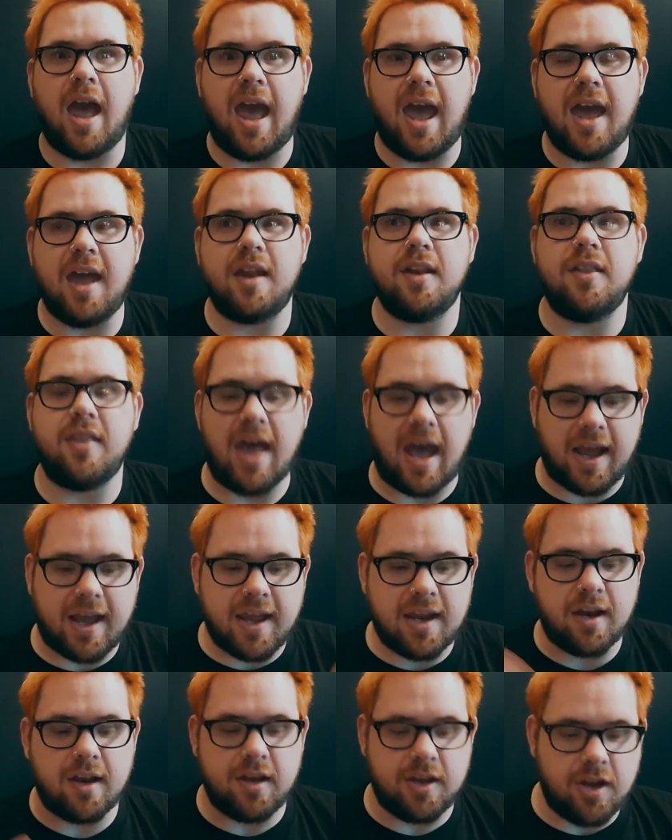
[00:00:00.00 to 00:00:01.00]
and that
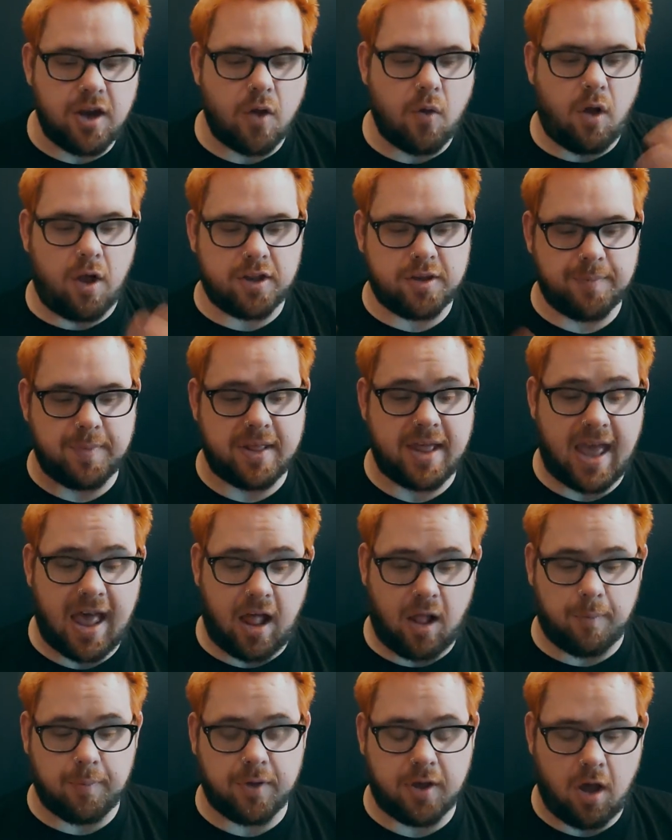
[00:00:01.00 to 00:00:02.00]
can, you know, ultimately
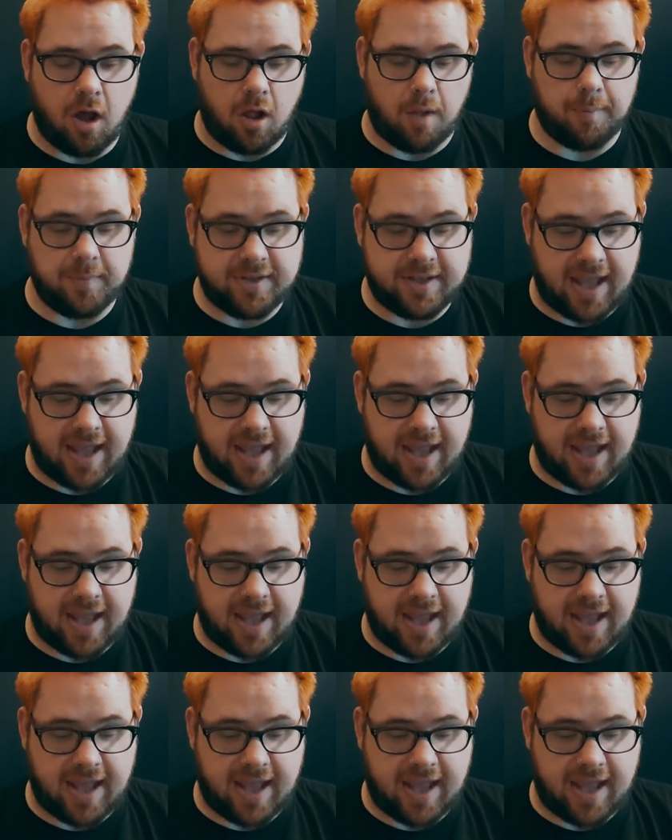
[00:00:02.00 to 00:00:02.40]
help calm